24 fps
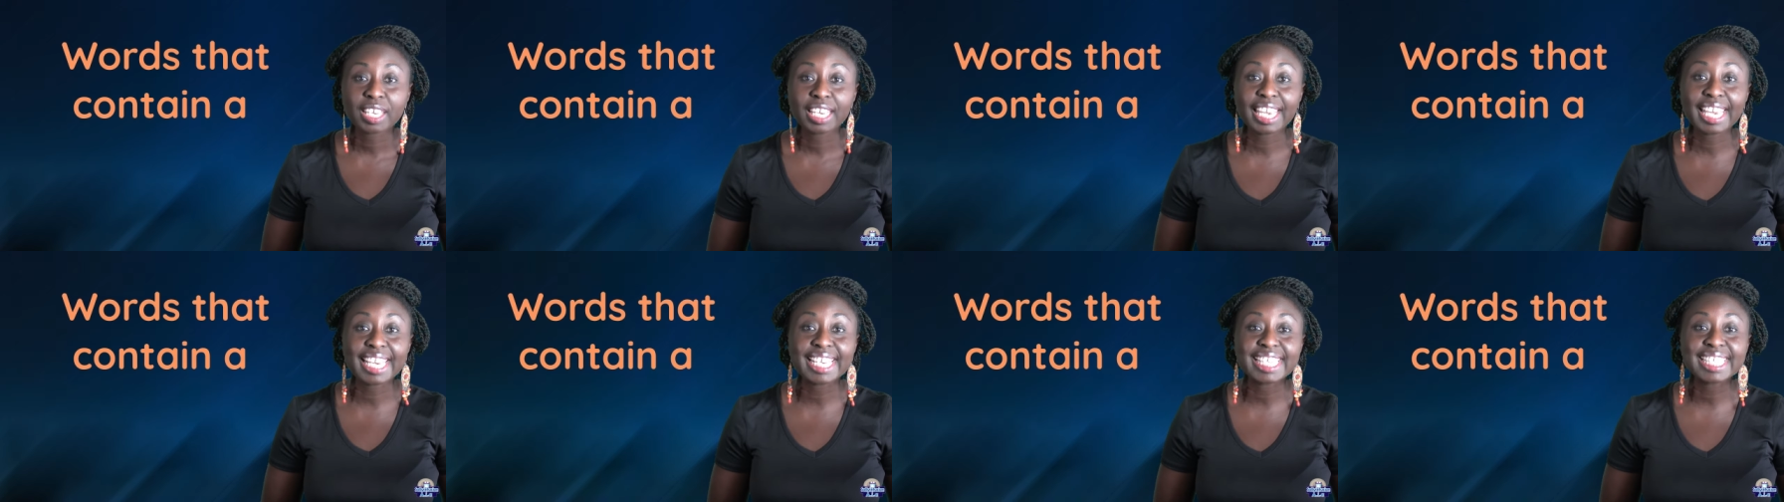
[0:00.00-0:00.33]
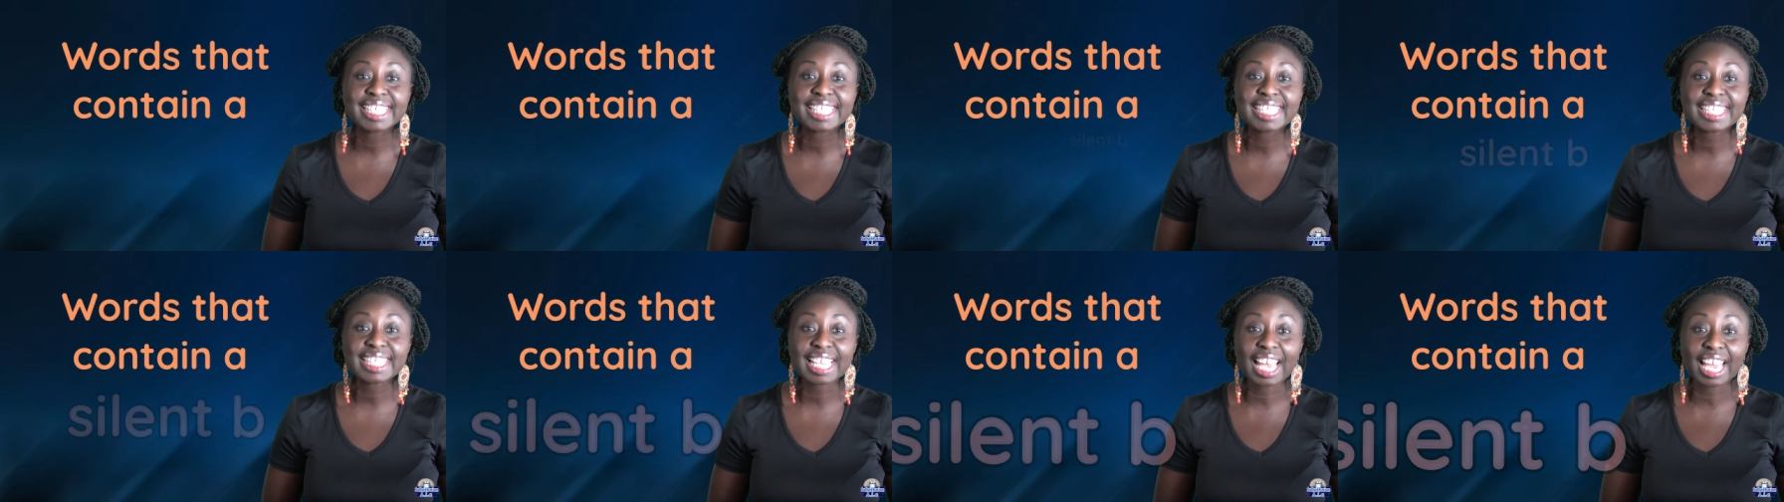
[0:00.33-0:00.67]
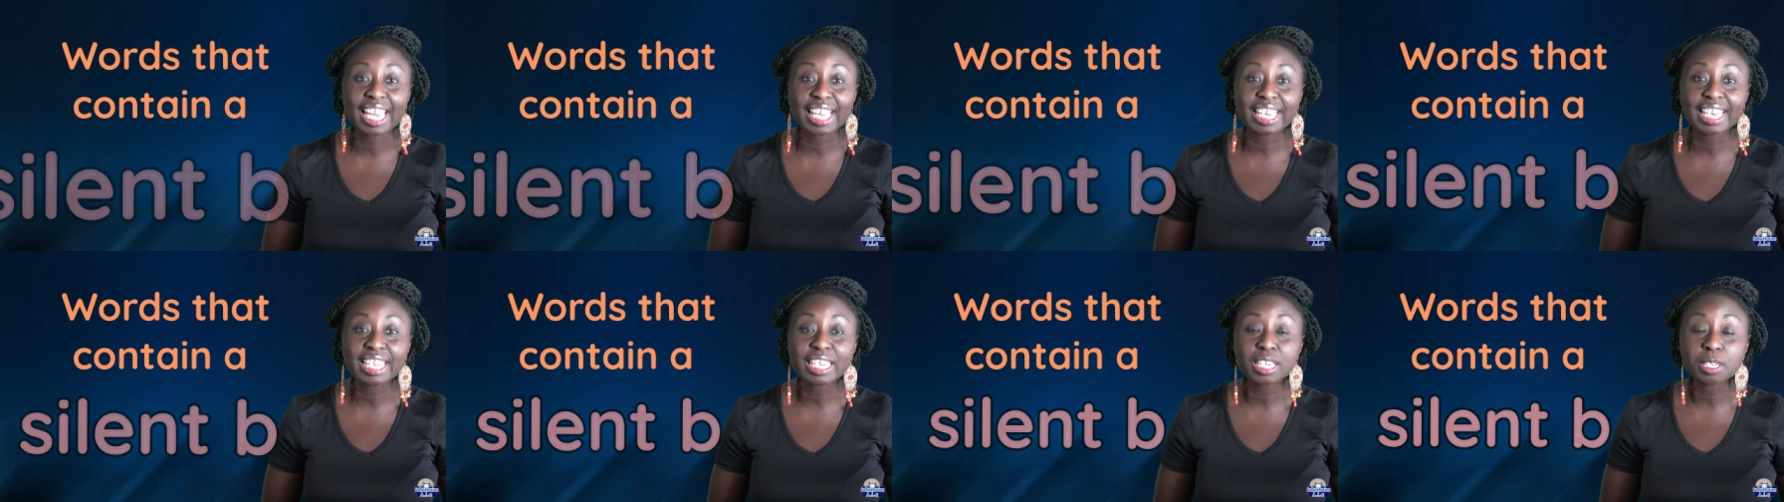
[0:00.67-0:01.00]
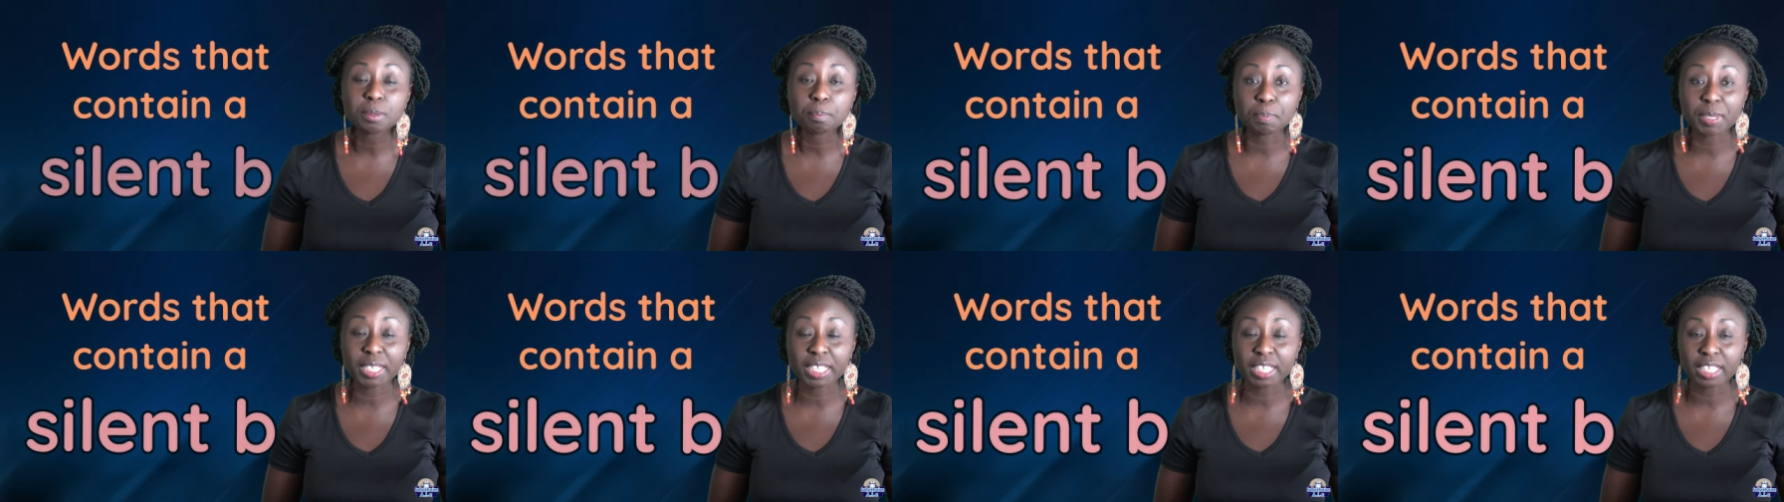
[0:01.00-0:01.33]
a
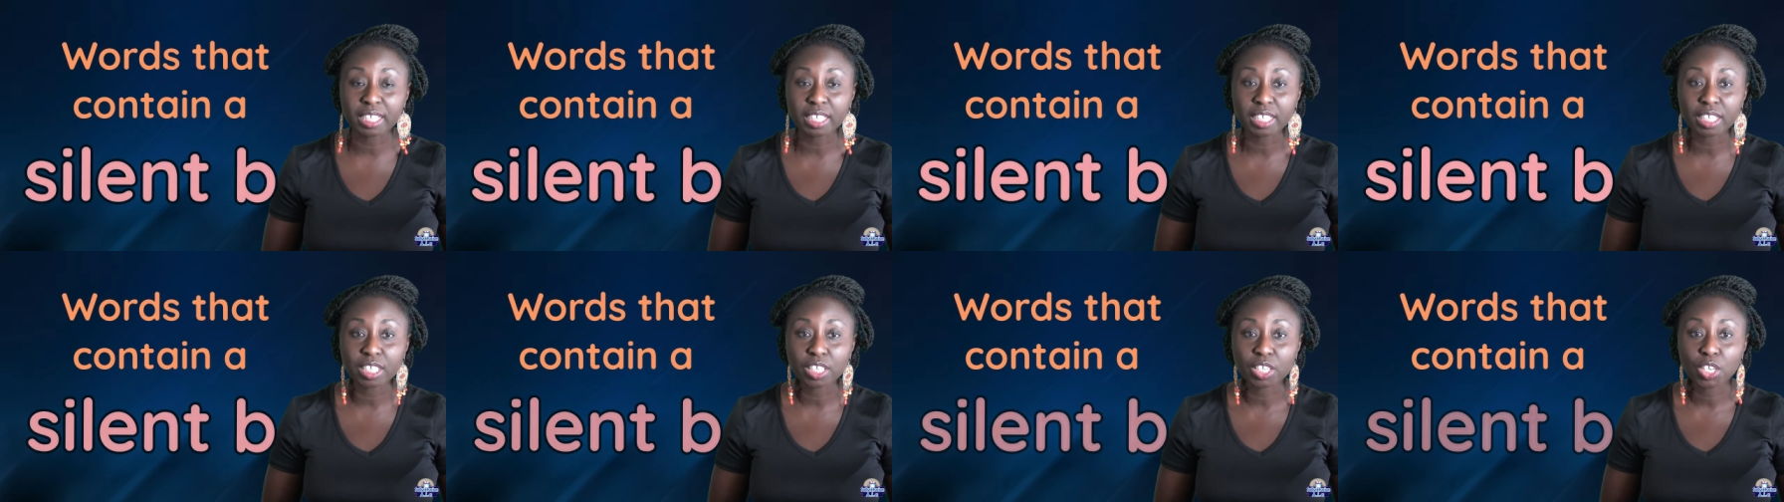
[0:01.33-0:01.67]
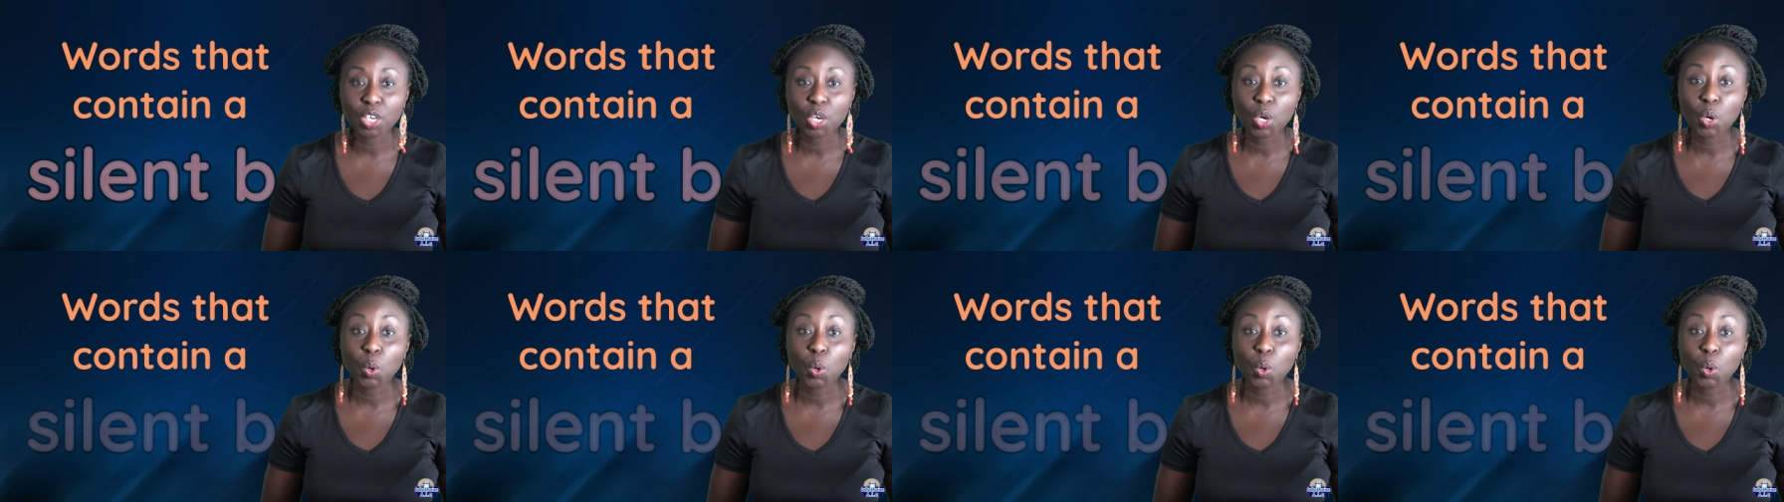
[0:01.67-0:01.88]
silent B.